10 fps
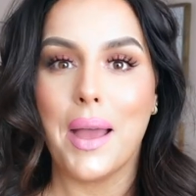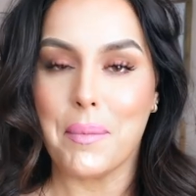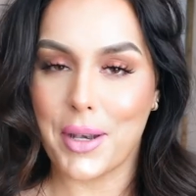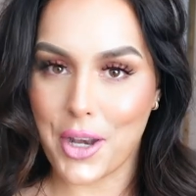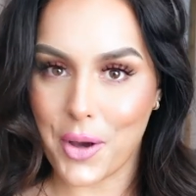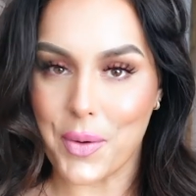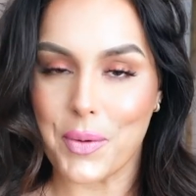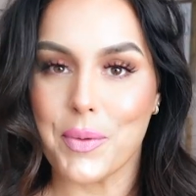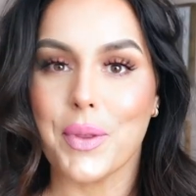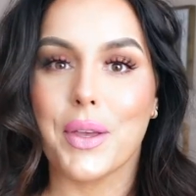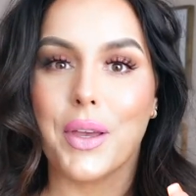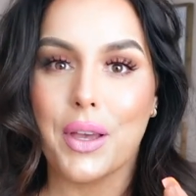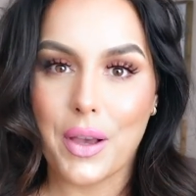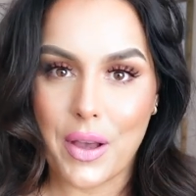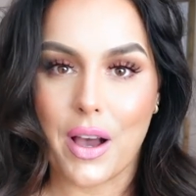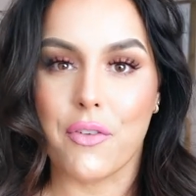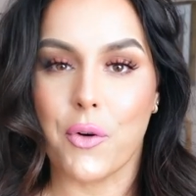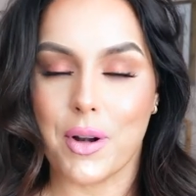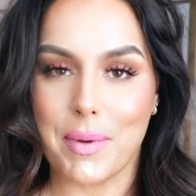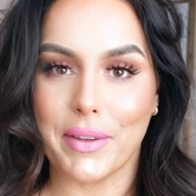But no,
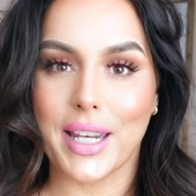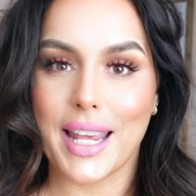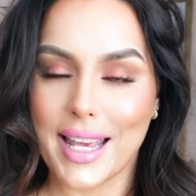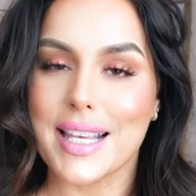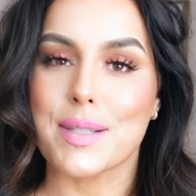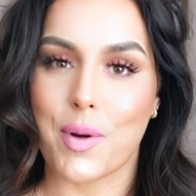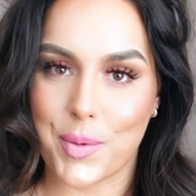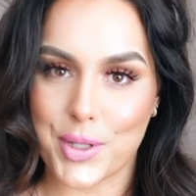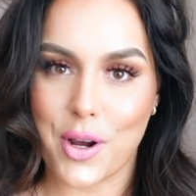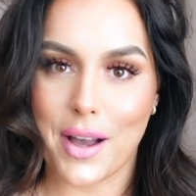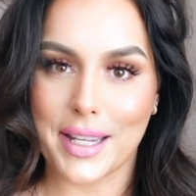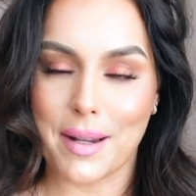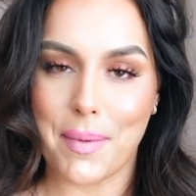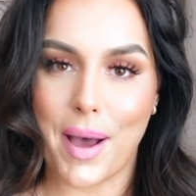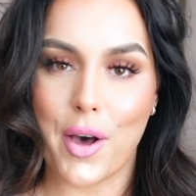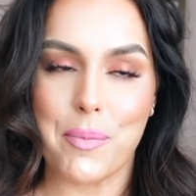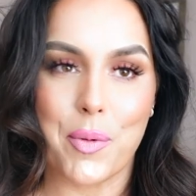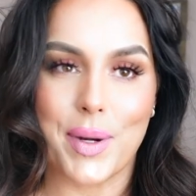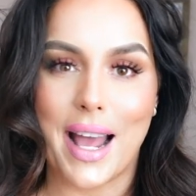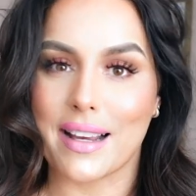affordability is what we're talking about, but
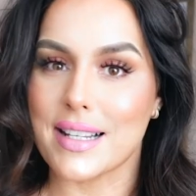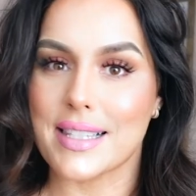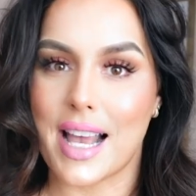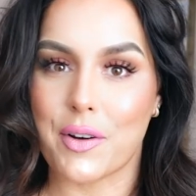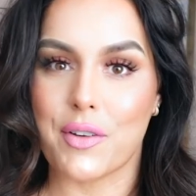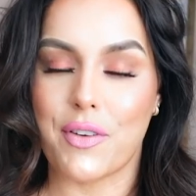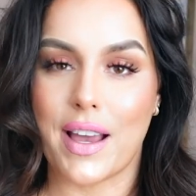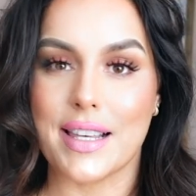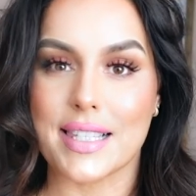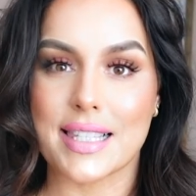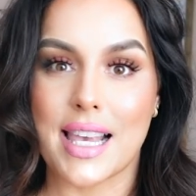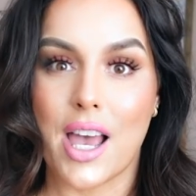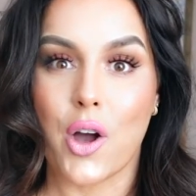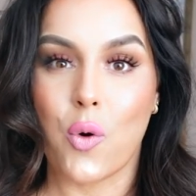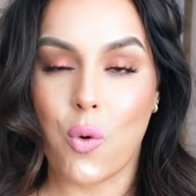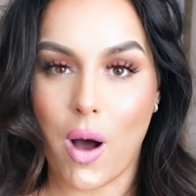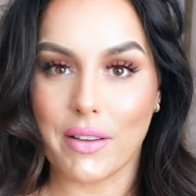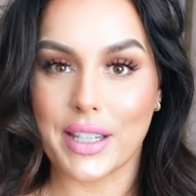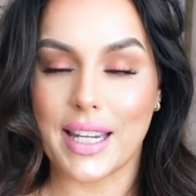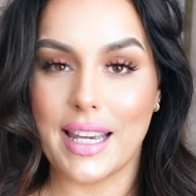we're not gonna sacrifice
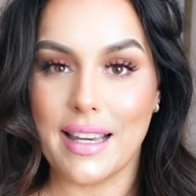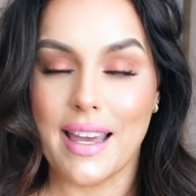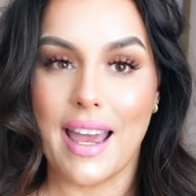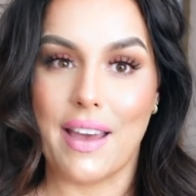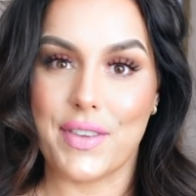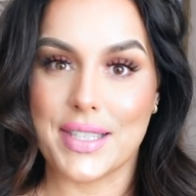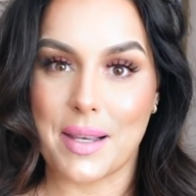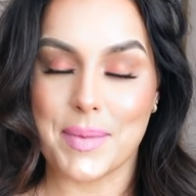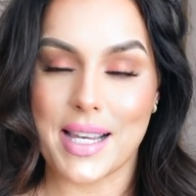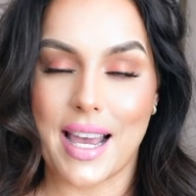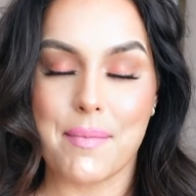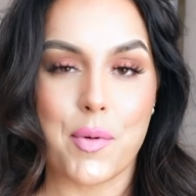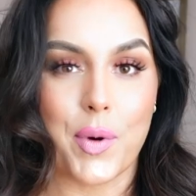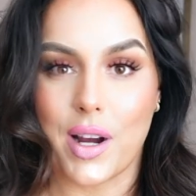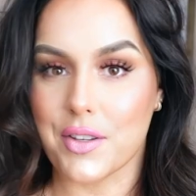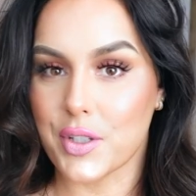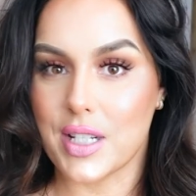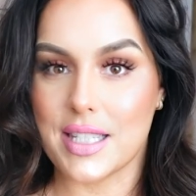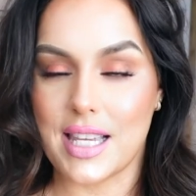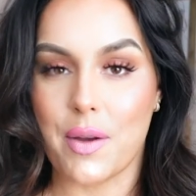quality at the same time, but we're also
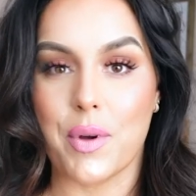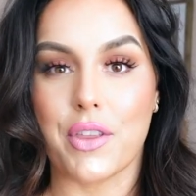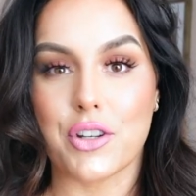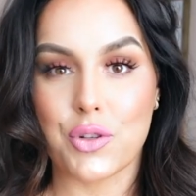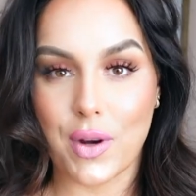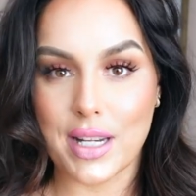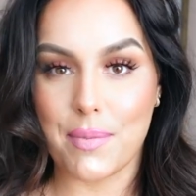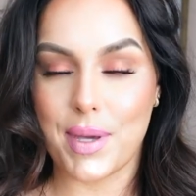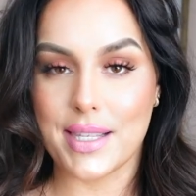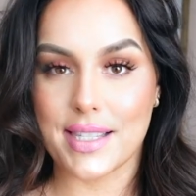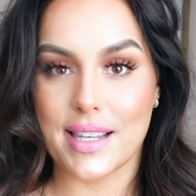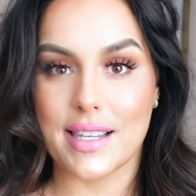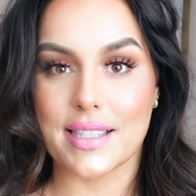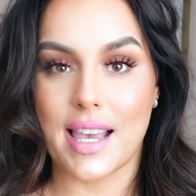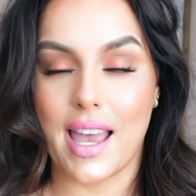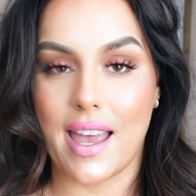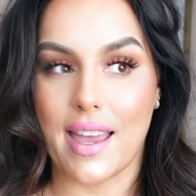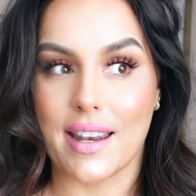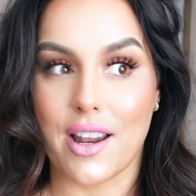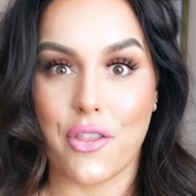gonna stay with trendy pieces
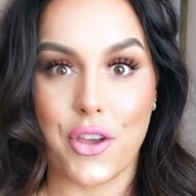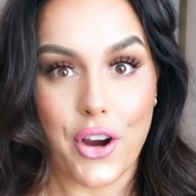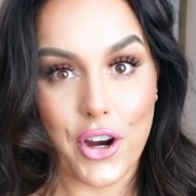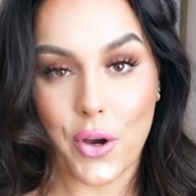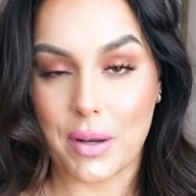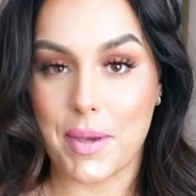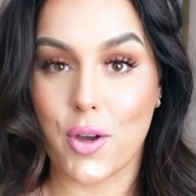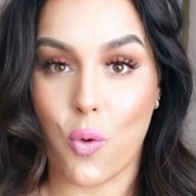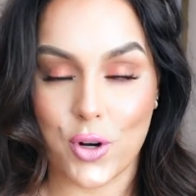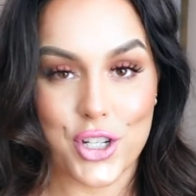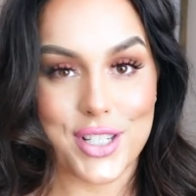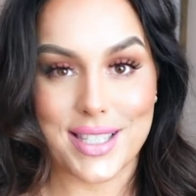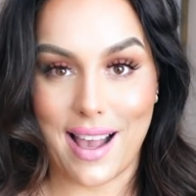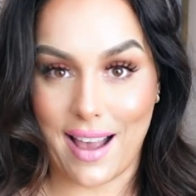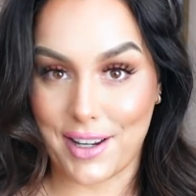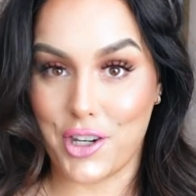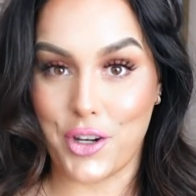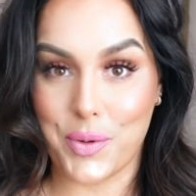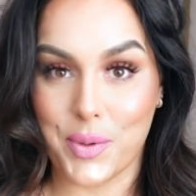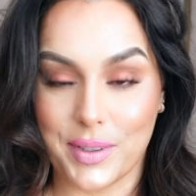and they're gonna be gorgeous on
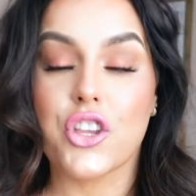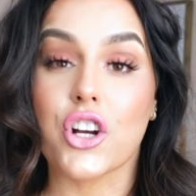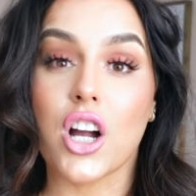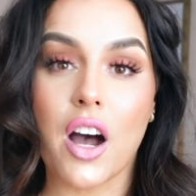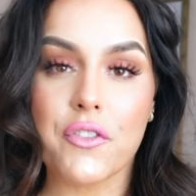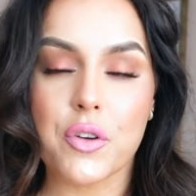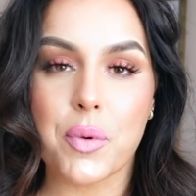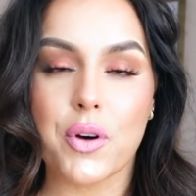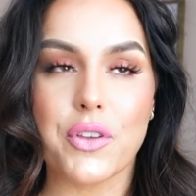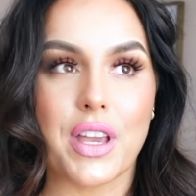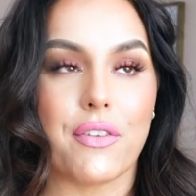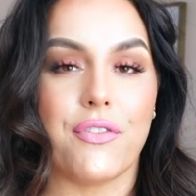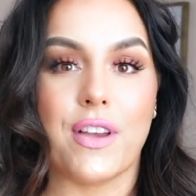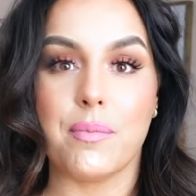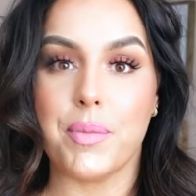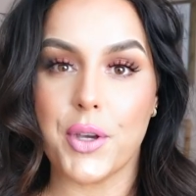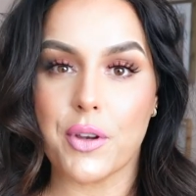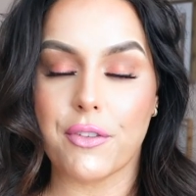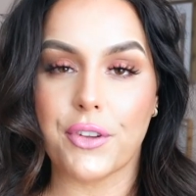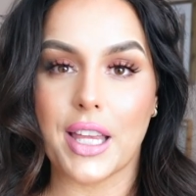you. They're comfortable, they fit
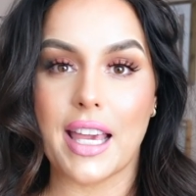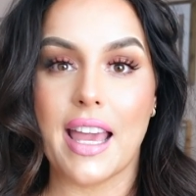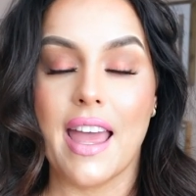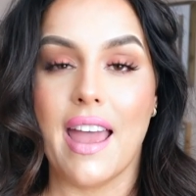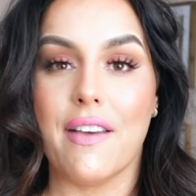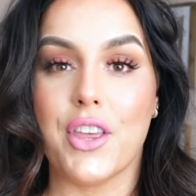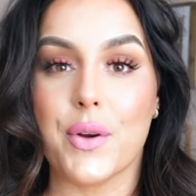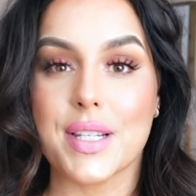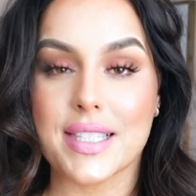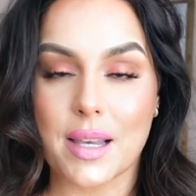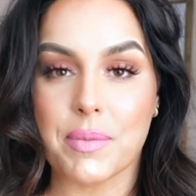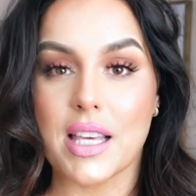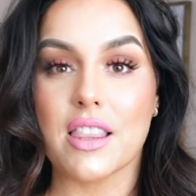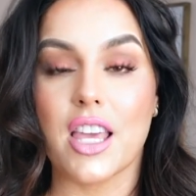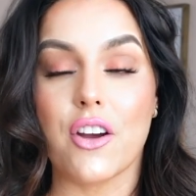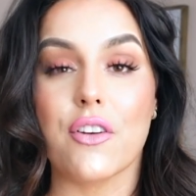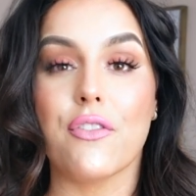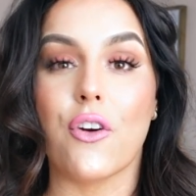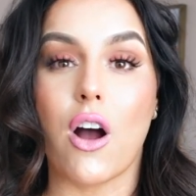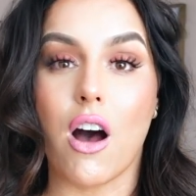beautifully, and there is something there
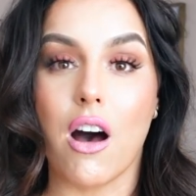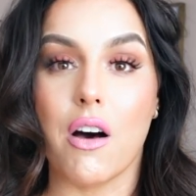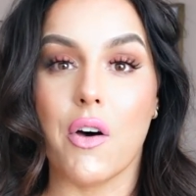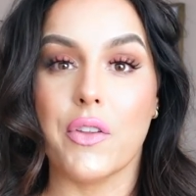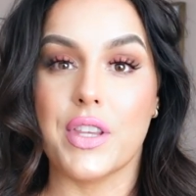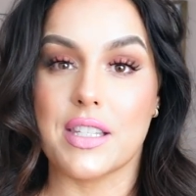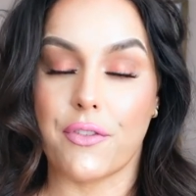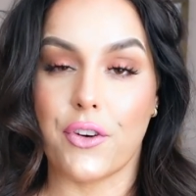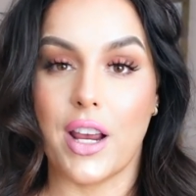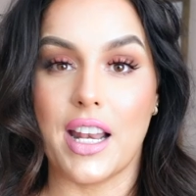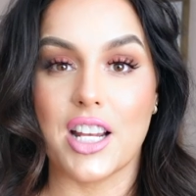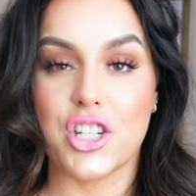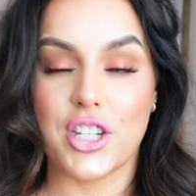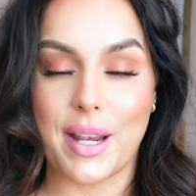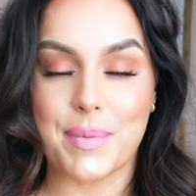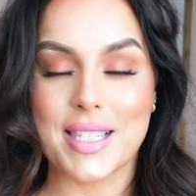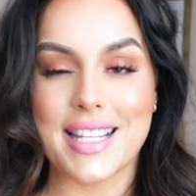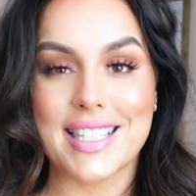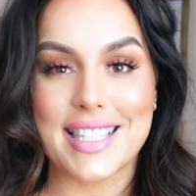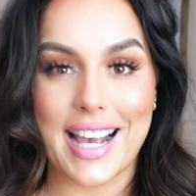for all the different shapes
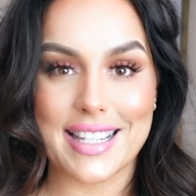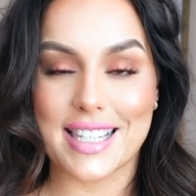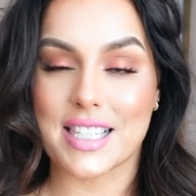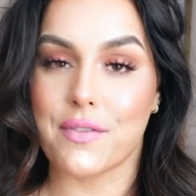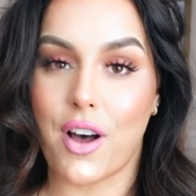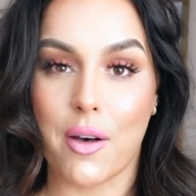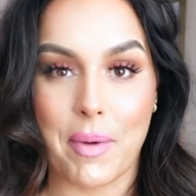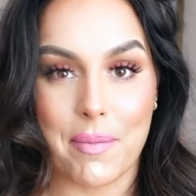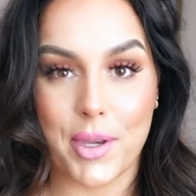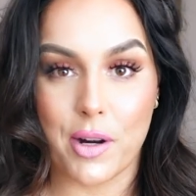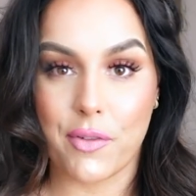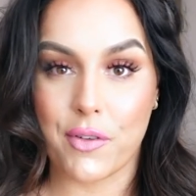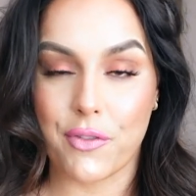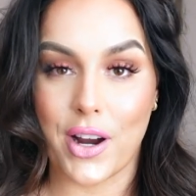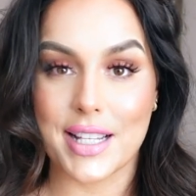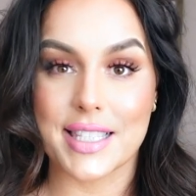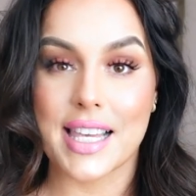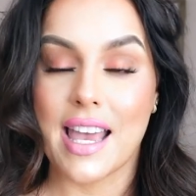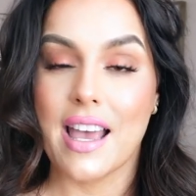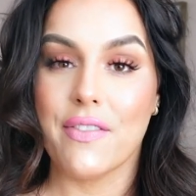and sizes of all my beautiful friends.